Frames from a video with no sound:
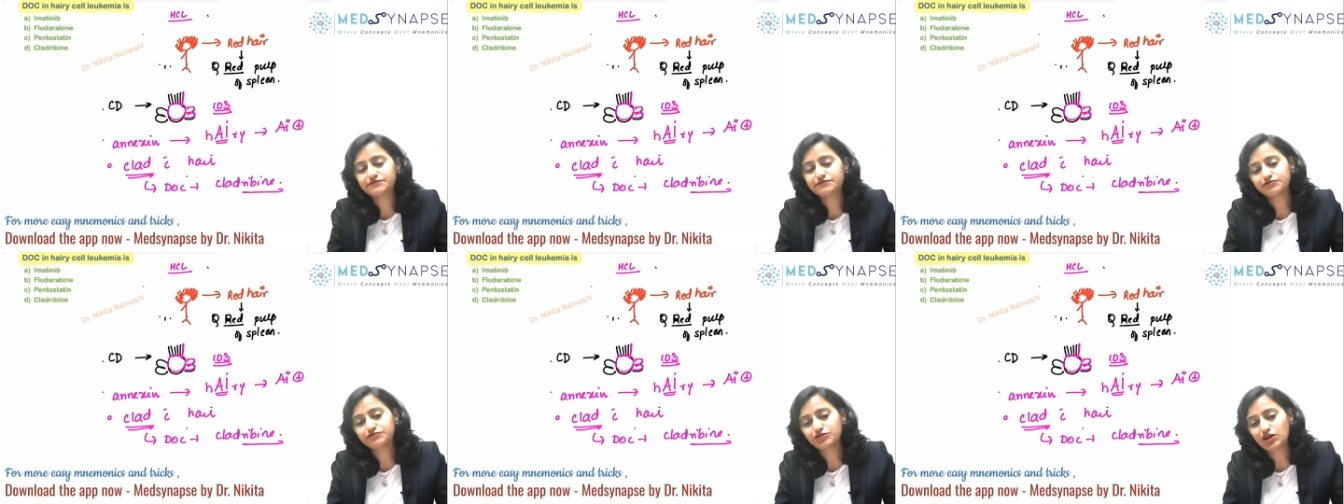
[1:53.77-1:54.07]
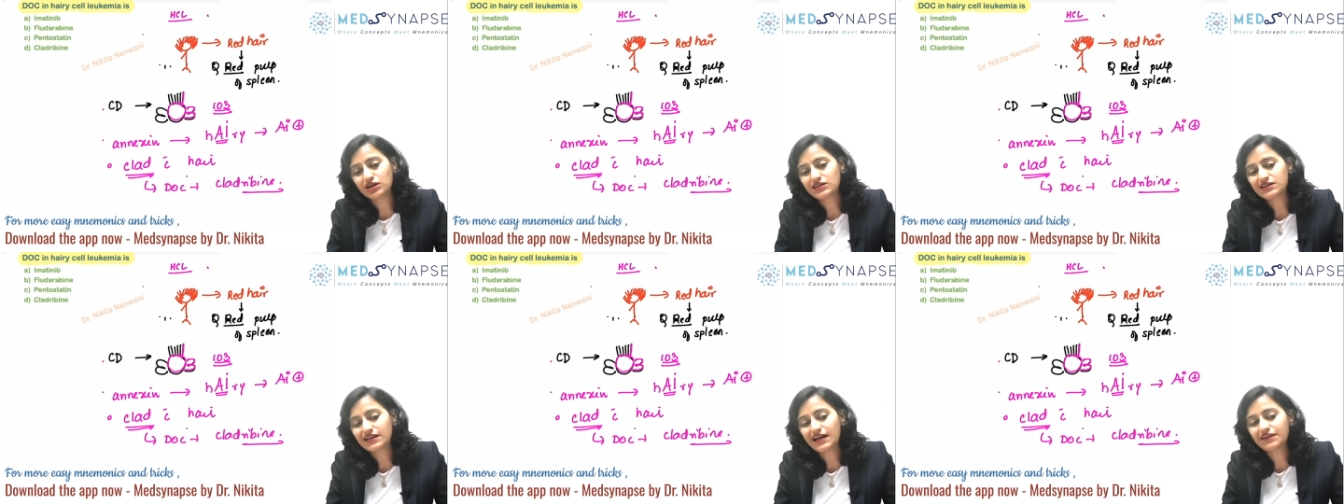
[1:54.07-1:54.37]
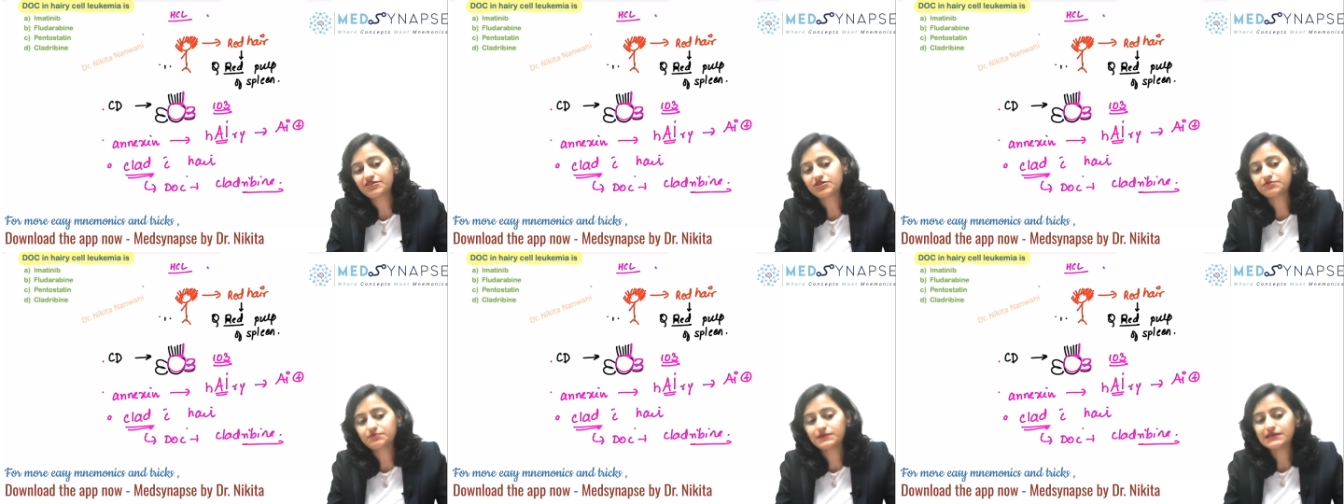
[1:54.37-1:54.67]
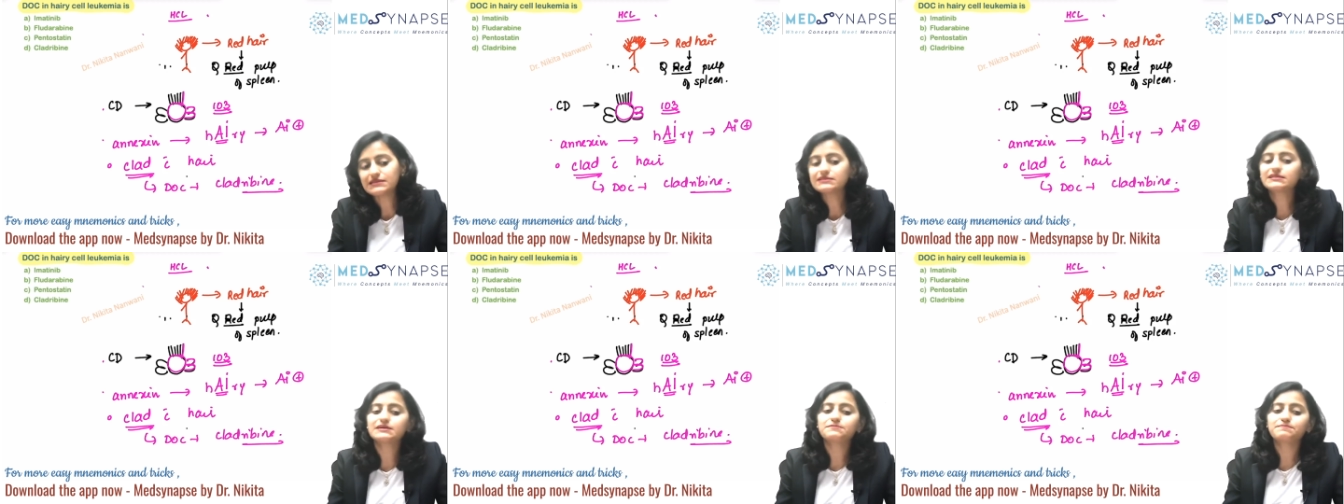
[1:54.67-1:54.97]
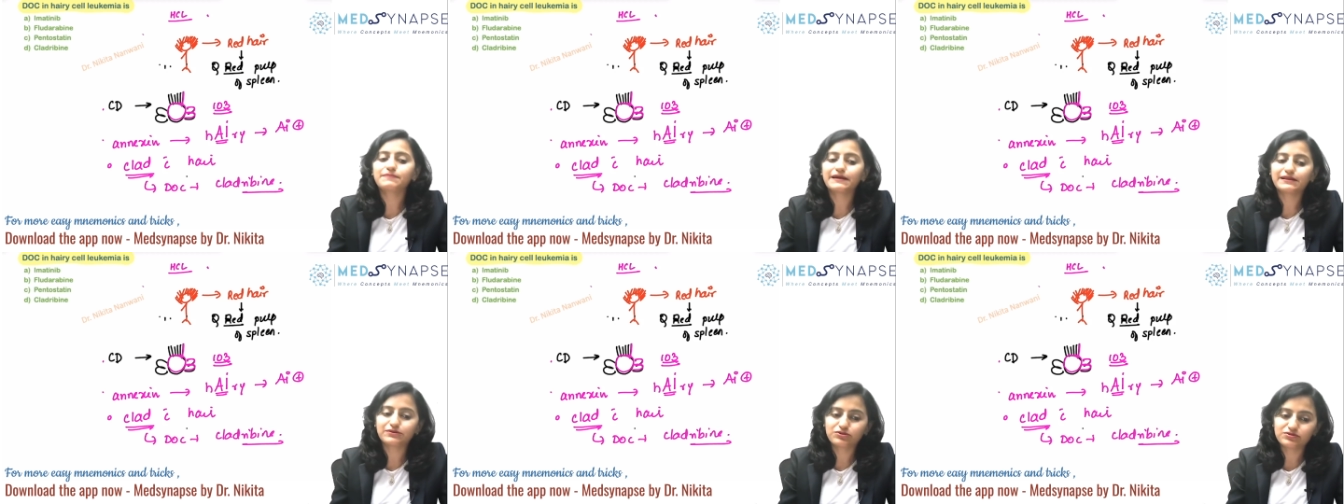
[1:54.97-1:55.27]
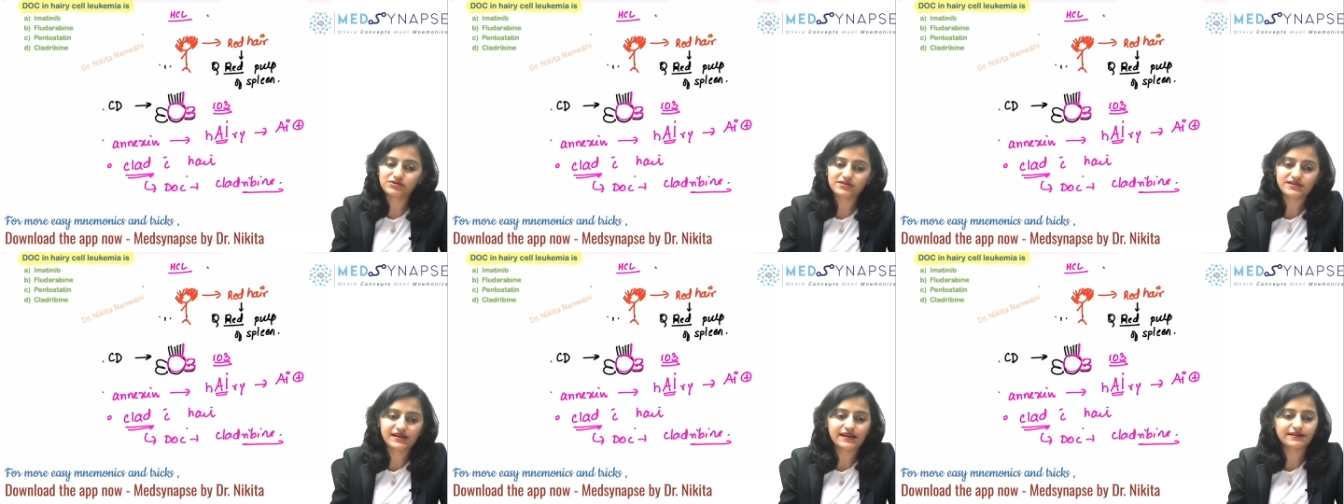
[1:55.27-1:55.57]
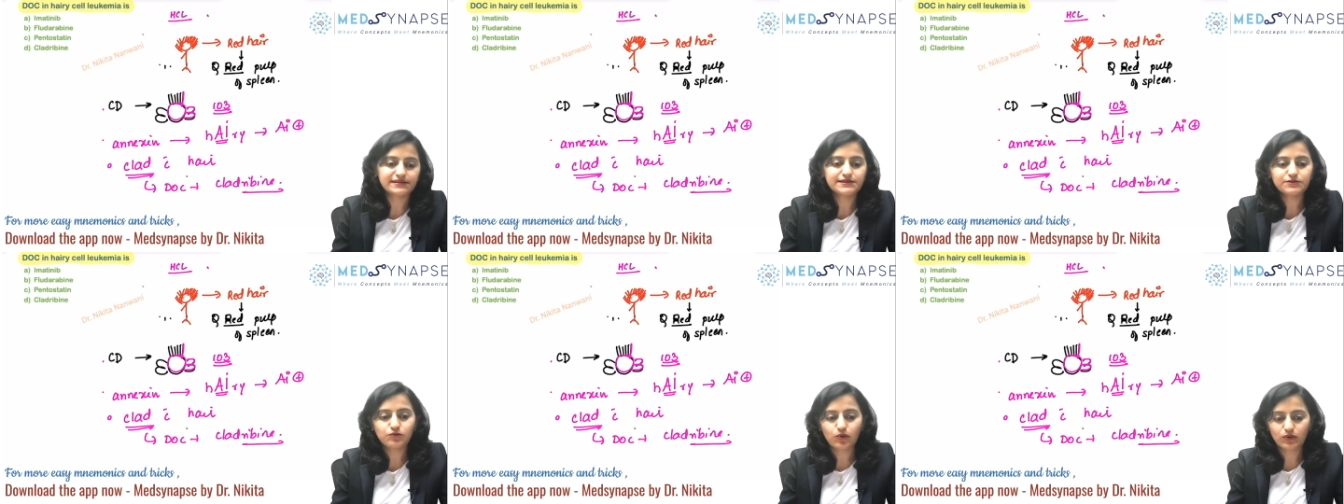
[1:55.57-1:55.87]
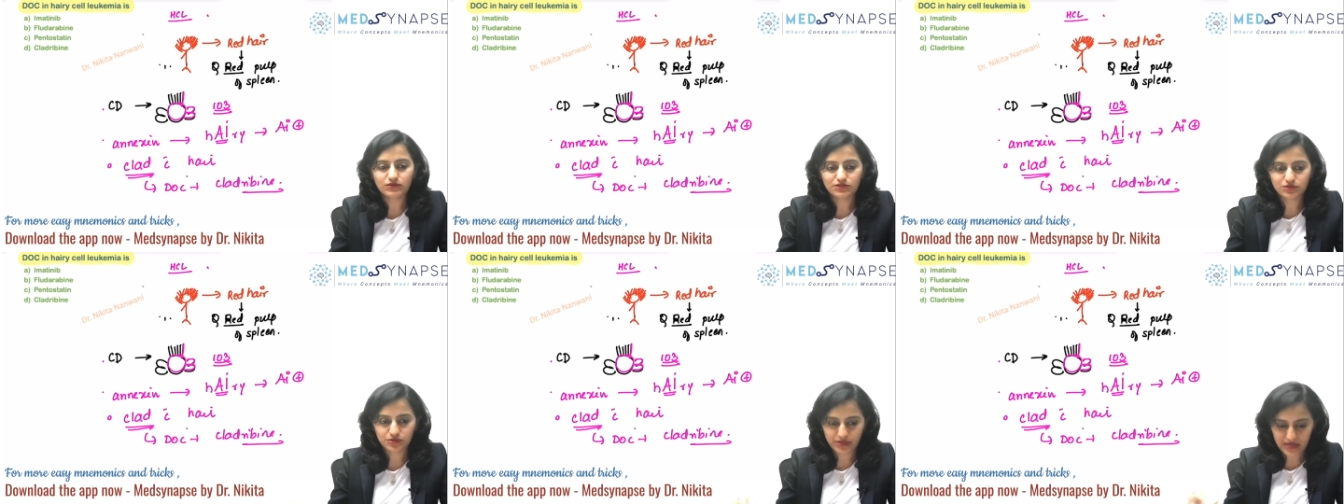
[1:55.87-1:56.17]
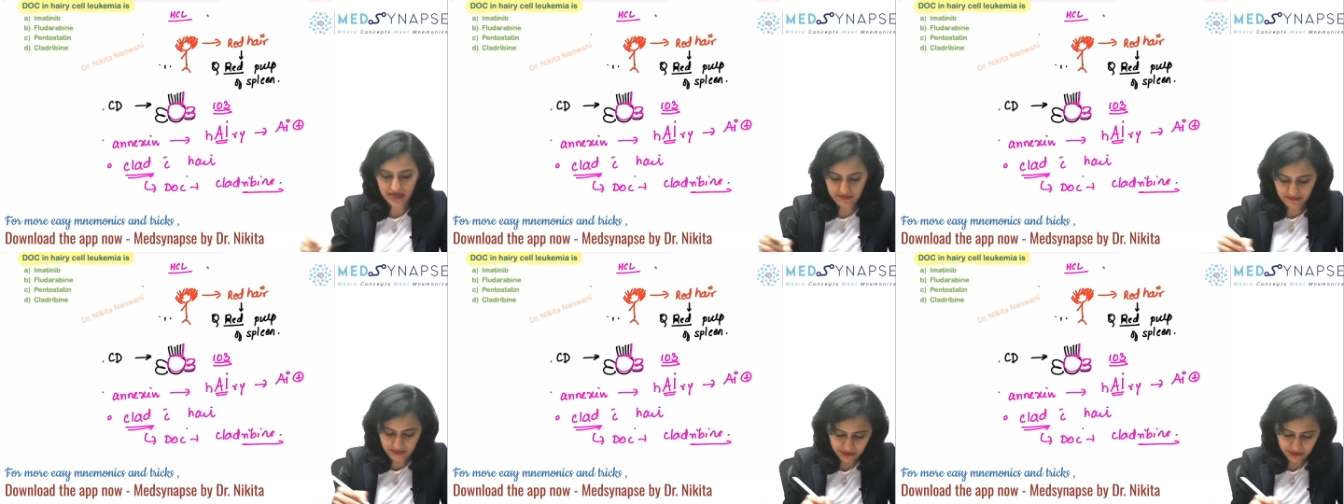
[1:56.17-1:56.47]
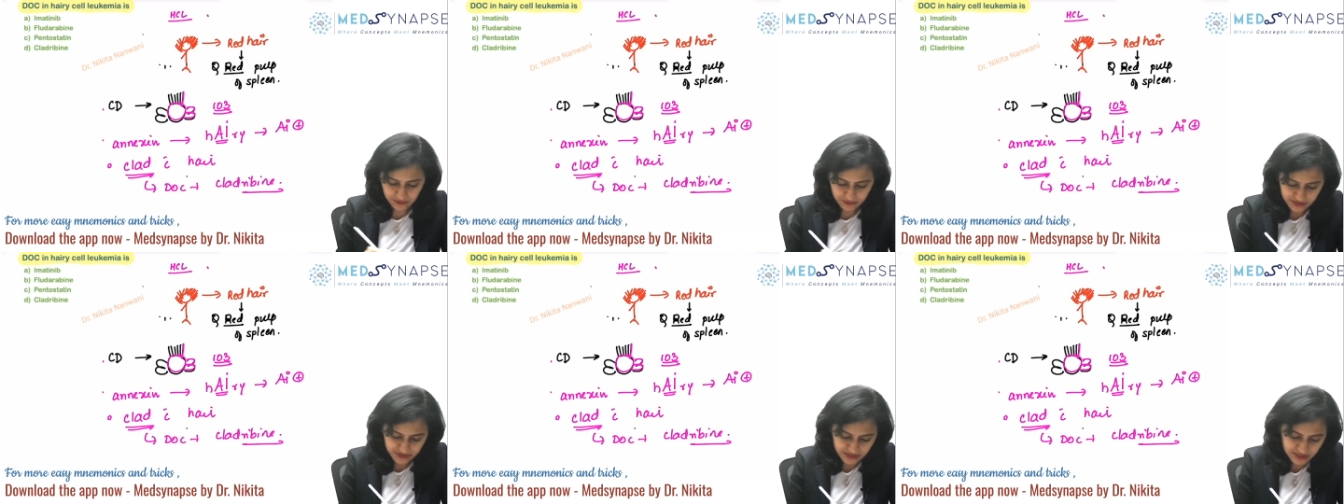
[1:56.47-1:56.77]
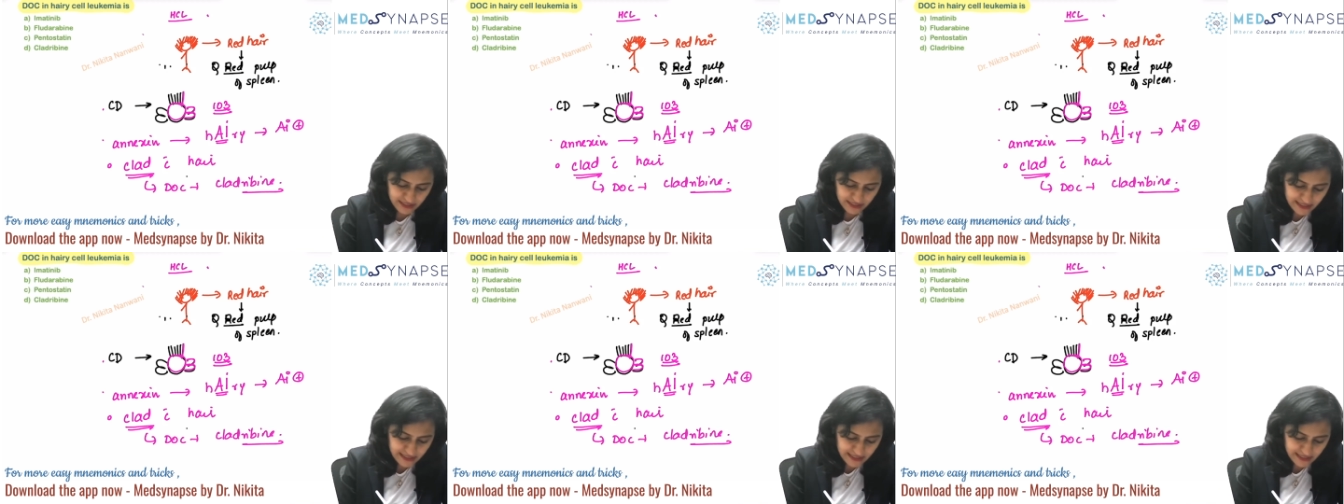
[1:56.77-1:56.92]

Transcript: If not cladribine, then pentostatin also can be used.